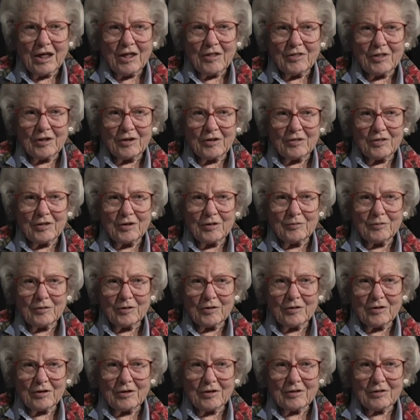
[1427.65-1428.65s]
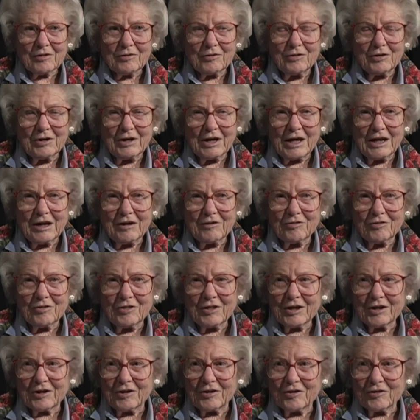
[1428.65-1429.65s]
that there were creative
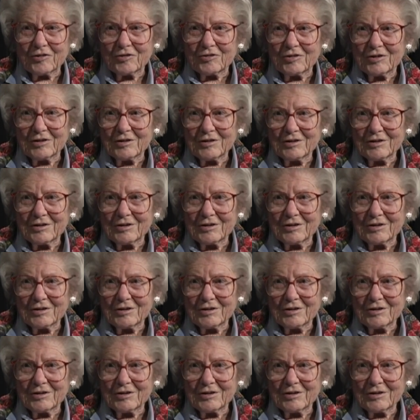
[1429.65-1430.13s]
thinkers.